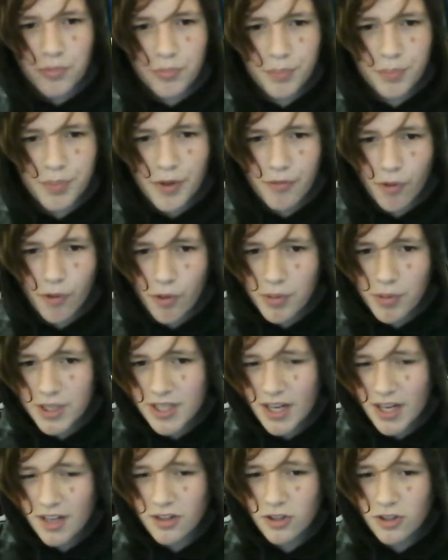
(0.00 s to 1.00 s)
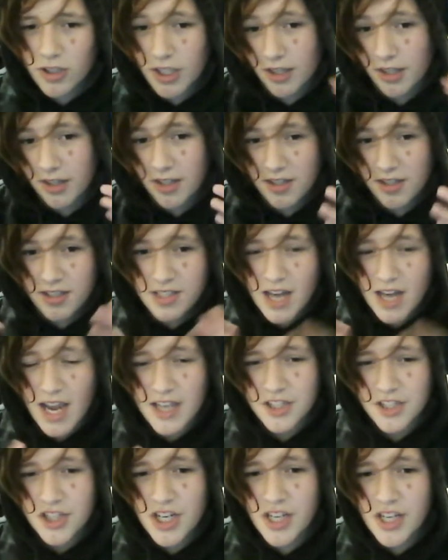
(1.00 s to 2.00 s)
before we take a look at the Sky
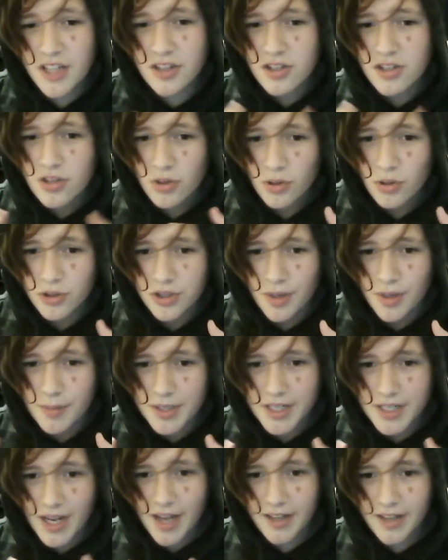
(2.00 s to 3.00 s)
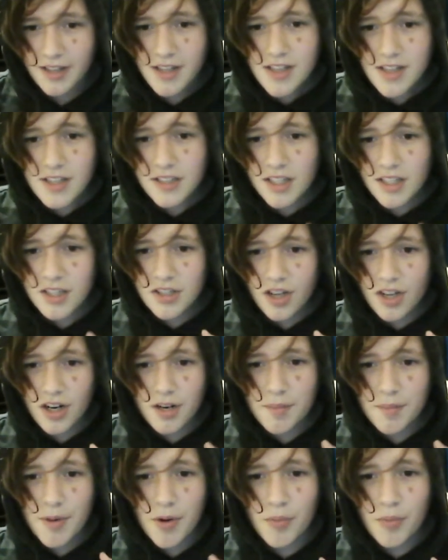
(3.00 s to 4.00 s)
Chi and Soul Gem attack, let's talk
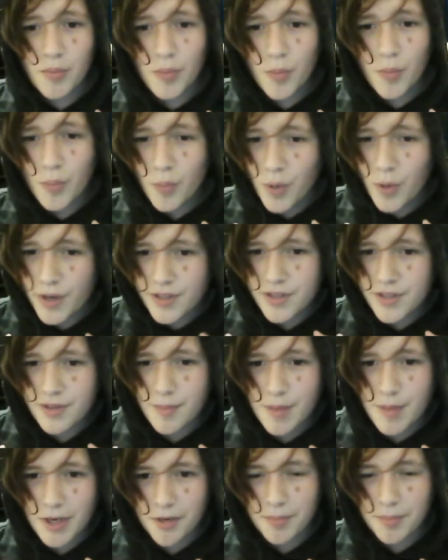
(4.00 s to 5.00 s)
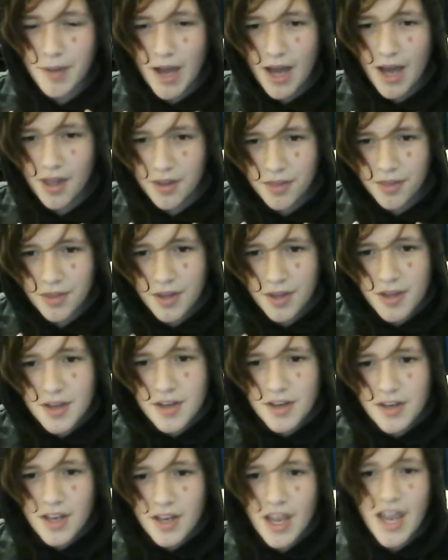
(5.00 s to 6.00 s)
about what is the better path.
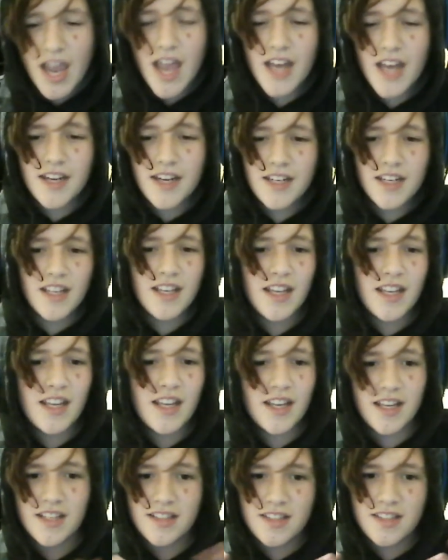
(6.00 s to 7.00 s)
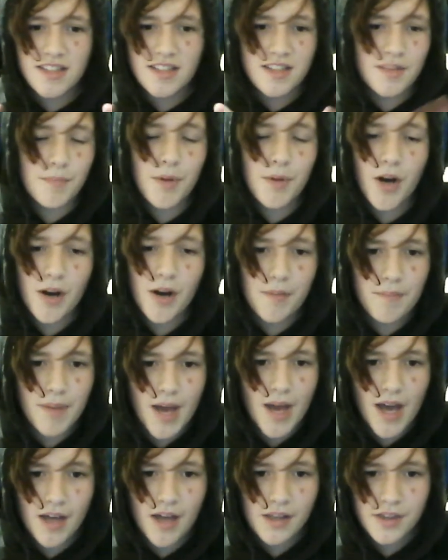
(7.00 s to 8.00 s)
And it's the bottom
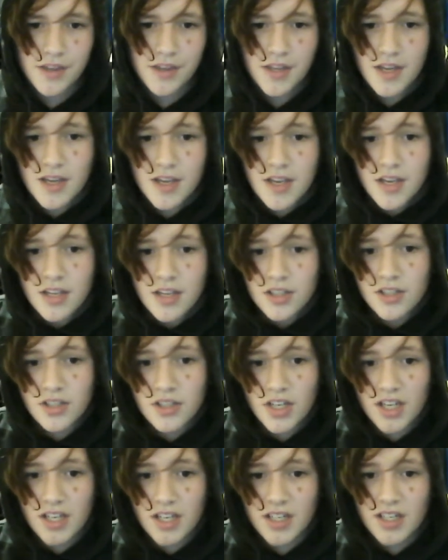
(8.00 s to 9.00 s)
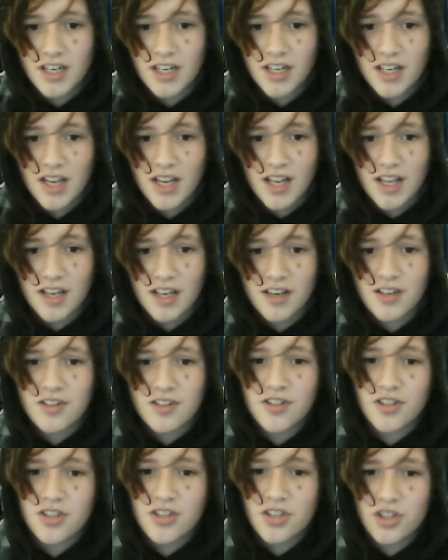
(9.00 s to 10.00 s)
path. It is
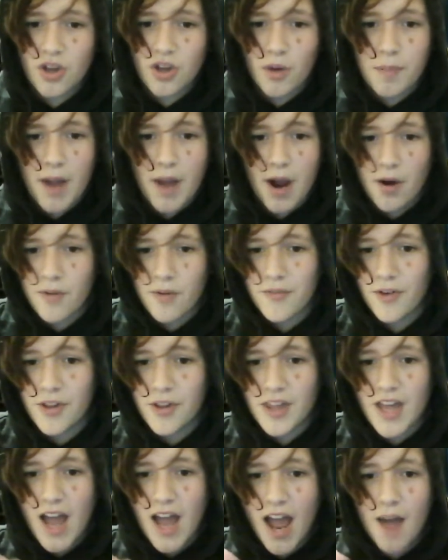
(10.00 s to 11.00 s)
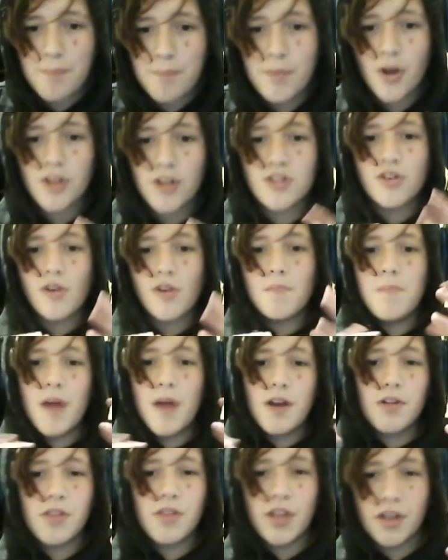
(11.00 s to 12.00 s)
just so powerful, and the hat bots are
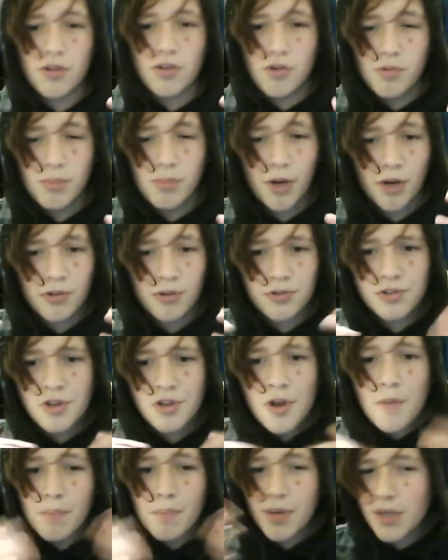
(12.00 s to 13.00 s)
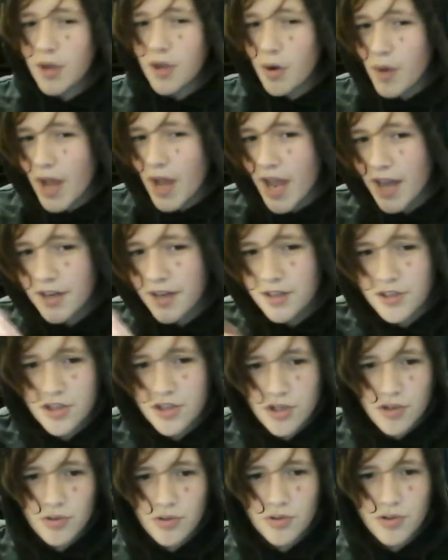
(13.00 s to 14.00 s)
better than goo puddles. But go ahead and
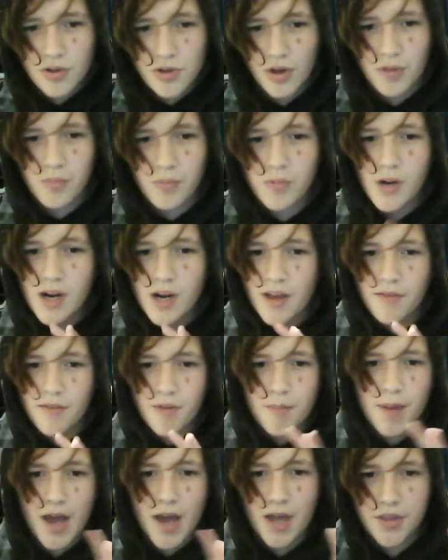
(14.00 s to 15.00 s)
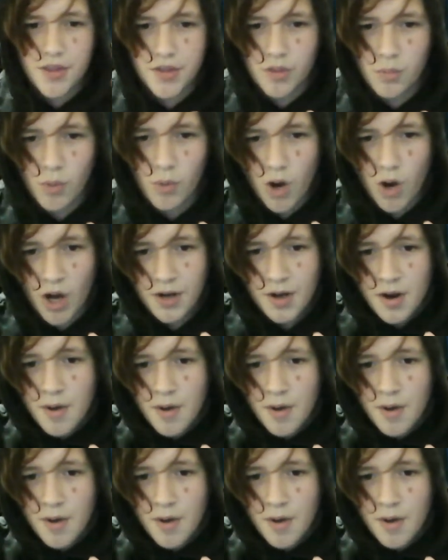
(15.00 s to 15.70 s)
choose whatever path you want.